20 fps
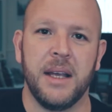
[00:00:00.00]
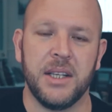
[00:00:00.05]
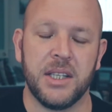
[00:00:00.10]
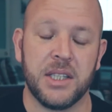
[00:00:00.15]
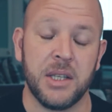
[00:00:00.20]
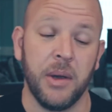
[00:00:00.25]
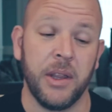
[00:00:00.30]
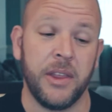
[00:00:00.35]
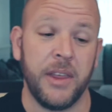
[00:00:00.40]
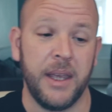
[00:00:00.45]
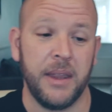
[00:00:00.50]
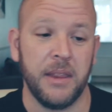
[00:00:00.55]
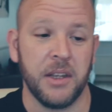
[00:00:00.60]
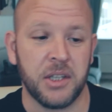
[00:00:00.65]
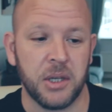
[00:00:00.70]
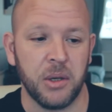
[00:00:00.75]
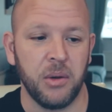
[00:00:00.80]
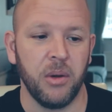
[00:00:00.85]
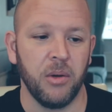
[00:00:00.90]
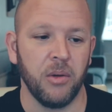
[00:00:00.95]
So I think the
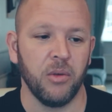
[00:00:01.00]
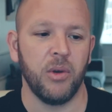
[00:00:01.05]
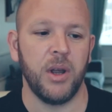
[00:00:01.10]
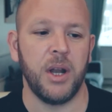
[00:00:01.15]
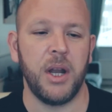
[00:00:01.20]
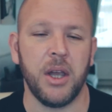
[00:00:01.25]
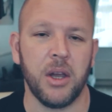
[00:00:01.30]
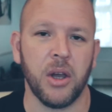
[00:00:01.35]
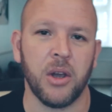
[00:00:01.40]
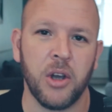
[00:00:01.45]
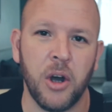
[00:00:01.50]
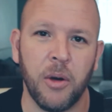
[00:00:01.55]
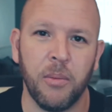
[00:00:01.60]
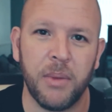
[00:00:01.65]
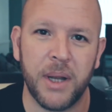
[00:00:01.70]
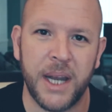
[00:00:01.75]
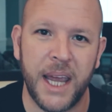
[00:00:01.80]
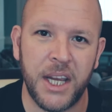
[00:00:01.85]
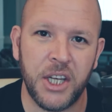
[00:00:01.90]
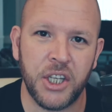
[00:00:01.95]
two are a really good
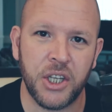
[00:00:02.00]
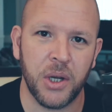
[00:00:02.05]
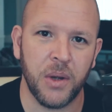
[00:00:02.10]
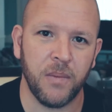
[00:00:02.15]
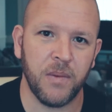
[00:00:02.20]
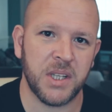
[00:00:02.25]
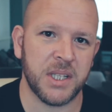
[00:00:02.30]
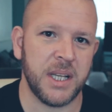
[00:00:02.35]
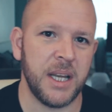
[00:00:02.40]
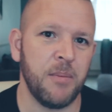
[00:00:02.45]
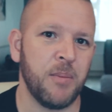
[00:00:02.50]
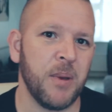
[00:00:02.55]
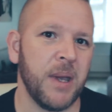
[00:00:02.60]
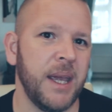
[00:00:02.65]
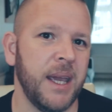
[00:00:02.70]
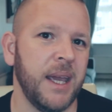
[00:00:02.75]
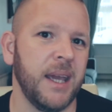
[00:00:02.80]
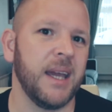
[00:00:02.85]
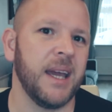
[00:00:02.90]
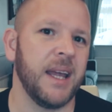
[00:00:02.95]
combination. Obviously,
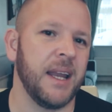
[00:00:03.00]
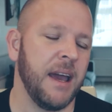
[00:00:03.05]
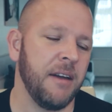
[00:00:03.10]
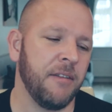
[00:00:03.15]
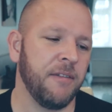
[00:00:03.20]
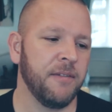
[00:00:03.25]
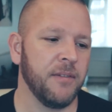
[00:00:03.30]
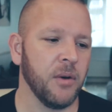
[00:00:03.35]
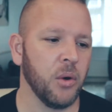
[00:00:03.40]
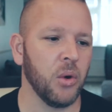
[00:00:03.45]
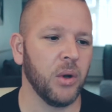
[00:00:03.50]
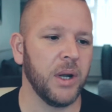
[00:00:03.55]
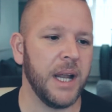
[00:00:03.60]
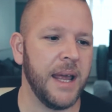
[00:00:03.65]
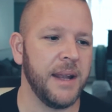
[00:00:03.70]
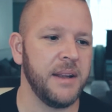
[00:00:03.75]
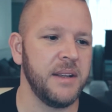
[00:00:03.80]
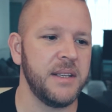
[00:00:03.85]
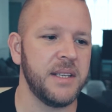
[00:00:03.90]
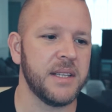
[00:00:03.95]
being an f4
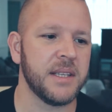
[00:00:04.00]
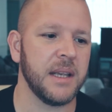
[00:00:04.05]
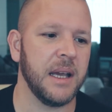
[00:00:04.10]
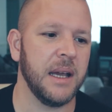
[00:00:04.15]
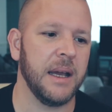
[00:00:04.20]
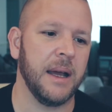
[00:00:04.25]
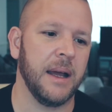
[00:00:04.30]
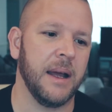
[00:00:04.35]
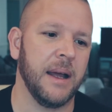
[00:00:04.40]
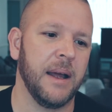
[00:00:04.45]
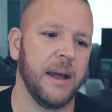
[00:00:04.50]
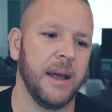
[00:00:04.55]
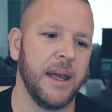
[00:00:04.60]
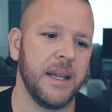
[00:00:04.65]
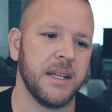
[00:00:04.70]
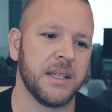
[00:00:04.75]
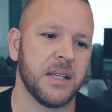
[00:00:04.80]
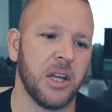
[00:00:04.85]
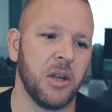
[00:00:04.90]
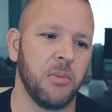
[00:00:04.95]
lens,
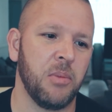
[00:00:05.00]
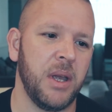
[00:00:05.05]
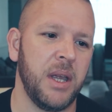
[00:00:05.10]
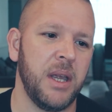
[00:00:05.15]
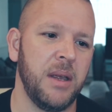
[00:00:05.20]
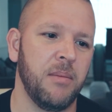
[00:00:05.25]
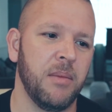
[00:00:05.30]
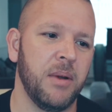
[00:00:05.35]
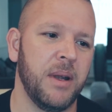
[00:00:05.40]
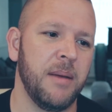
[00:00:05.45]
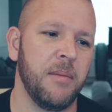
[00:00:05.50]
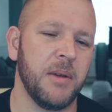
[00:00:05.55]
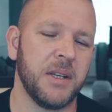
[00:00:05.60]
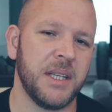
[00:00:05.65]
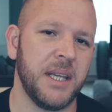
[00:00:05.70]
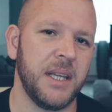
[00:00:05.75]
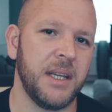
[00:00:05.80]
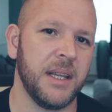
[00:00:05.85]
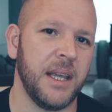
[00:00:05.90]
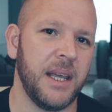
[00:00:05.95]
it's going to be
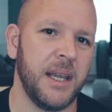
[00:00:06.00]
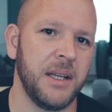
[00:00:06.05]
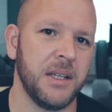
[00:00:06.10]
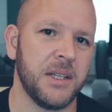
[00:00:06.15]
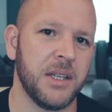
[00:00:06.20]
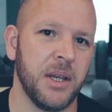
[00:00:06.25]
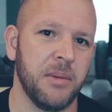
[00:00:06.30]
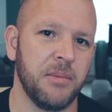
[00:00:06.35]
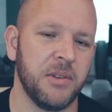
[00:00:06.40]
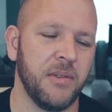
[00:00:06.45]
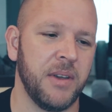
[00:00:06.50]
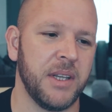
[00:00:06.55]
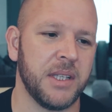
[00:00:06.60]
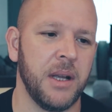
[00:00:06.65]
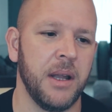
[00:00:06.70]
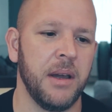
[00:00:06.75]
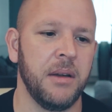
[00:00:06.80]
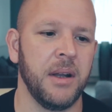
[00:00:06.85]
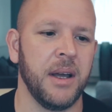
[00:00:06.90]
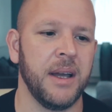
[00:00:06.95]
limited in terms of its
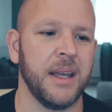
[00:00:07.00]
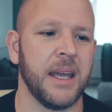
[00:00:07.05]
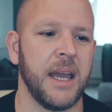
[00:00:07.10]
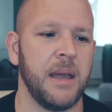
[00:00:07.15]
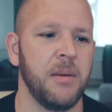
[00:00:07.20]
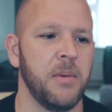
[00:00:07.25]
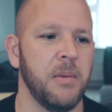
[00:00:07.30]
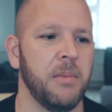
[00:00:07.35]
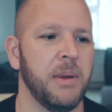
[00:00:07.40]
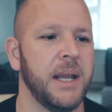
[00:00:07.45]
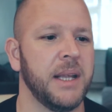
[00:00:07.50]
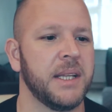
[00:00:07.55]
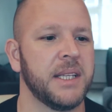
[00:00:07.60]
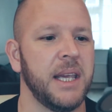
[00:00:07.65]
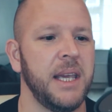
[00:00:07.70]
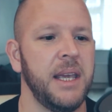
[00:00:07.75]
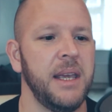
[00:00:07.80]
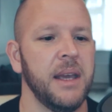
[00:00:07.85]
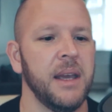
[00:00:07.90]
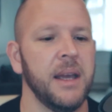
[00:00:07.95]
low light
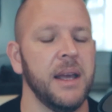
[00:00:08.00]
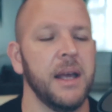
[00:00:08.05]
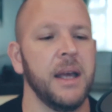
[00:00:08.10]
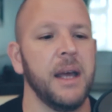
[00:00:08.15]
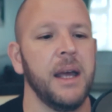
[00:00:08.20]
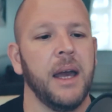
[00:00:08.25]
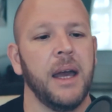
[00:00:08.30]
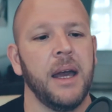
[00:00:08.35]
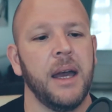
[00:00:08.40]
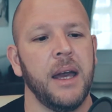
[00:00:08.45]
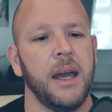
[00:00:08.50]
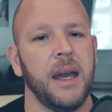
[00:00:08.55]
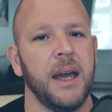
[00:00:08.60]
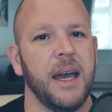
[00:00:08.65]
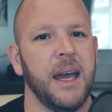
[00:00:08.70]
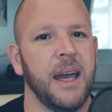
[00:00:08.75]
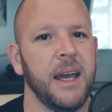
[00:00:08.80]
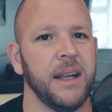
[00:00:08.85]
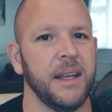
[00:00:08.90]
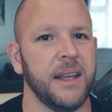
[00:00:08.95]
capability
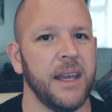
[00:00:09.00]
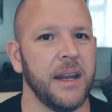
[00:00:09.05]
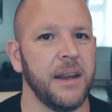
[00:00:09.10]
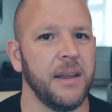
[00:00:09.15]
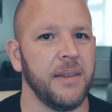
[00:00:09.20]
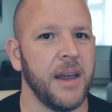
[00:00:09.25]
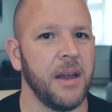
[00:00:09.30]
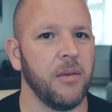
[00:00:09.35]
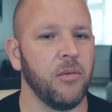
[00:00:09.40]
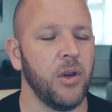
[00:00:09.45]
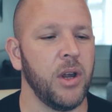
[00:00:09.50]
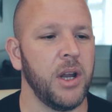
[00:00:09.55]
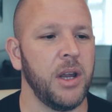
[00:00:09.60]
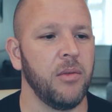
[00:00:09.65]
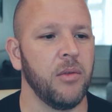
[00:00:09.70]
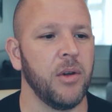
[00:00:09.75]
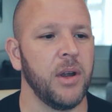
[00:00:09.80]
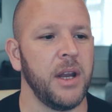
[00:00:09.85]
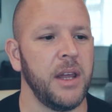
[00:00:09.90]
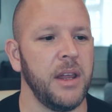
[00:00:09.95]
and getting that
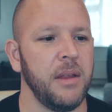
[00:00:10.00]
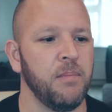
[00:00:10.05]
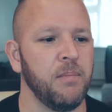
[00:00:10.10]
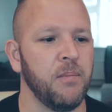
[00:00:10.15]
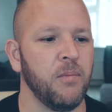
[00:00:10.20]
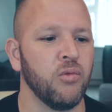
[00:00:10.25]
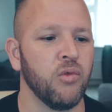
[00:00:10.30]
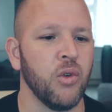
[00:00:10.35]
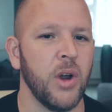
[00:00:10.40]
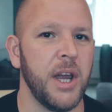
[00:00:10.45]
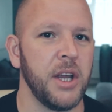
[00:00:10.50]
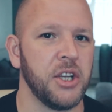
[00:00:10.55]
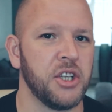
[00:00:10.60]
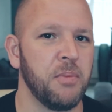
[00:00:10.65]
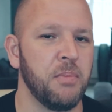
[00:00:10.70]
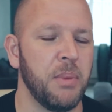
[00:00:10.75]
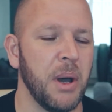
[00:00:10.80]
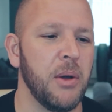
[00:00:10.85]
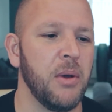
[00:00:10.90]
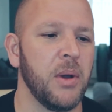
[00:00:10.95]
really
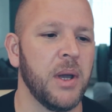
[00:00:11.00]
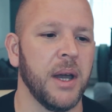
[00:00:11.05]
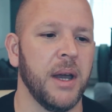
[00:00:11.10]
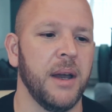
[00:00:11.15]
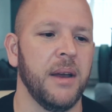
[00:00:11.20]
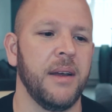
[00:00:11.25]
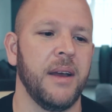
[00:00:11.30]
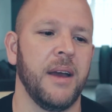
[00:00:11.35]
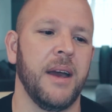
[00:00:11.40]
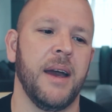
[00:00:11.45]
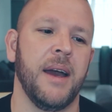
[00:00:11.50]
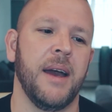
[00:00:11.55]
rich bokeh